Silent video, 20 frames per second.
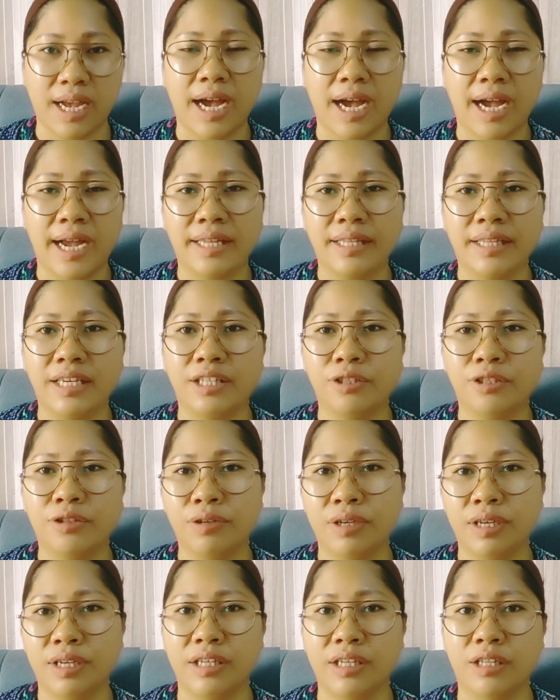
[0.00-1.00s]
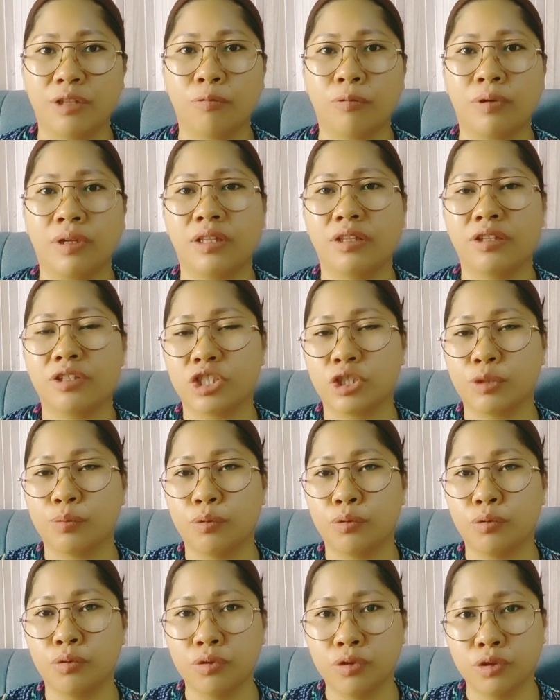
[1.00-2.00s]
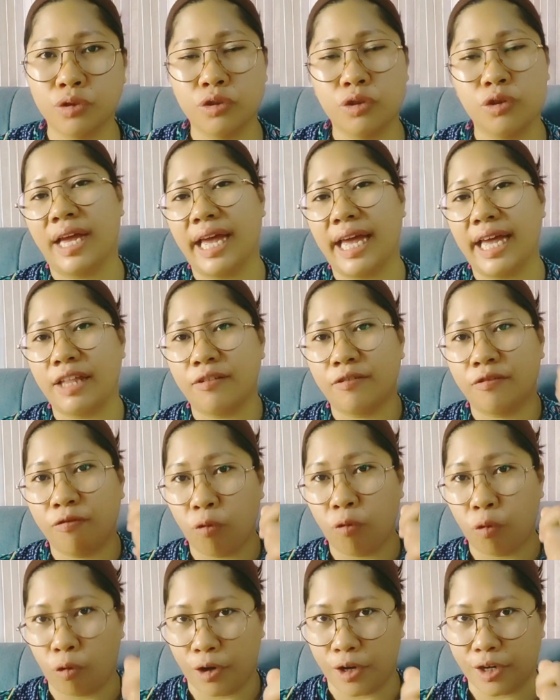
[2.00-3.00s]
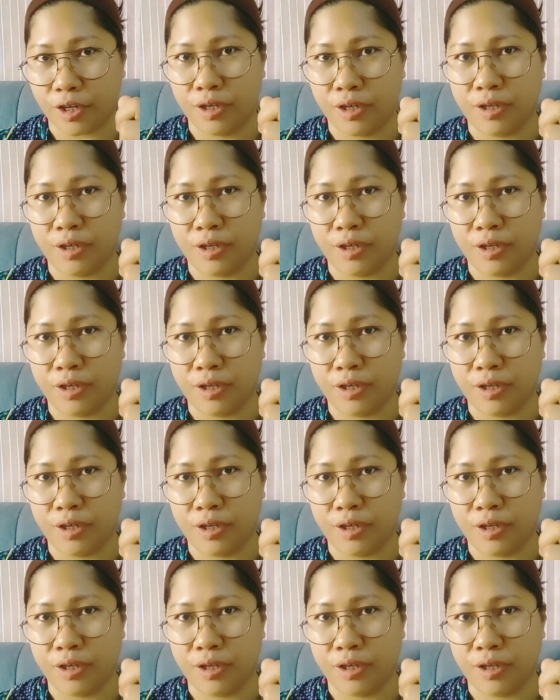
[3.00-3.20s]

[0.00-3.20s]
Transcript: I need to eat it with spoon and fork.